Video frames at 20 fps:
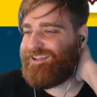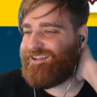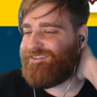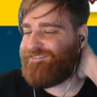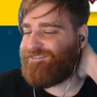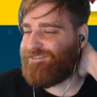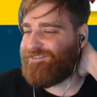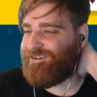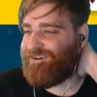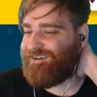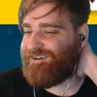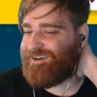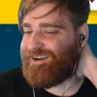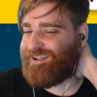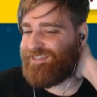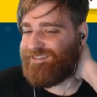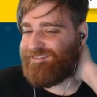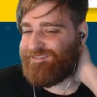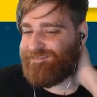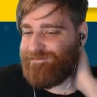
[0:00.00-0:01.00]
for
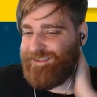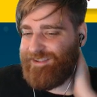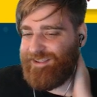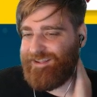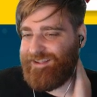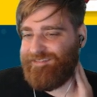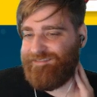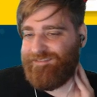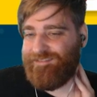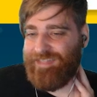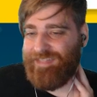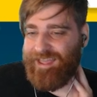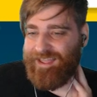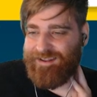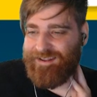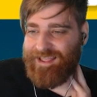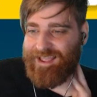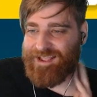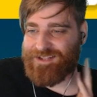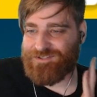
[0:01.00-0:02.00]
this week. So
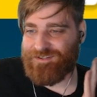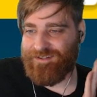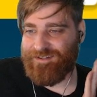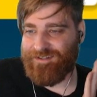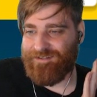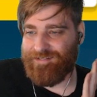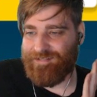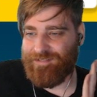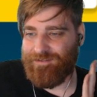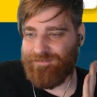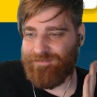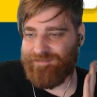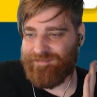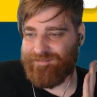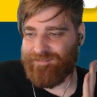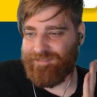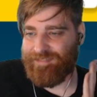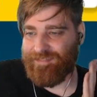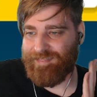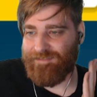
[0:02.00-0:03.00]
that actually
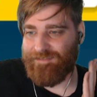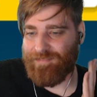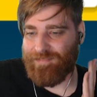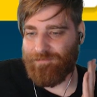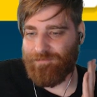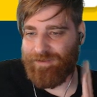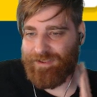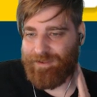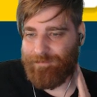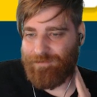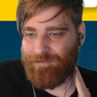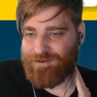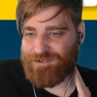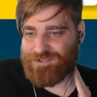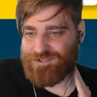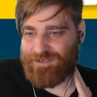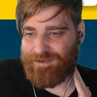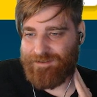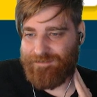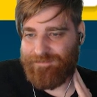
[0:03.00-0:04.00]
concludes the level of the week
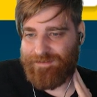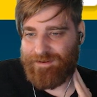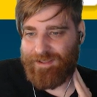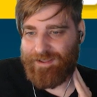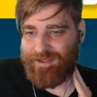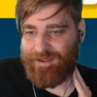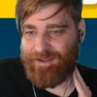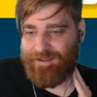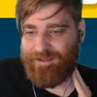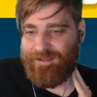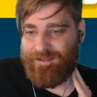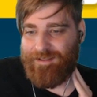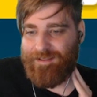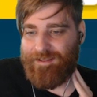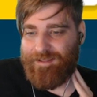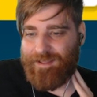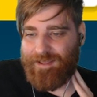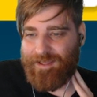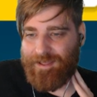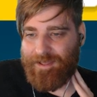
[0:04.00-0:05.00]
portion of today.
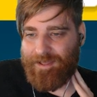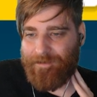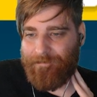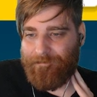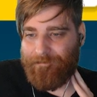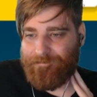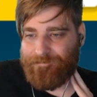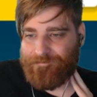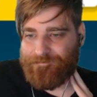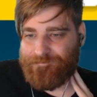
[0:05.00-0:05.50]
Oh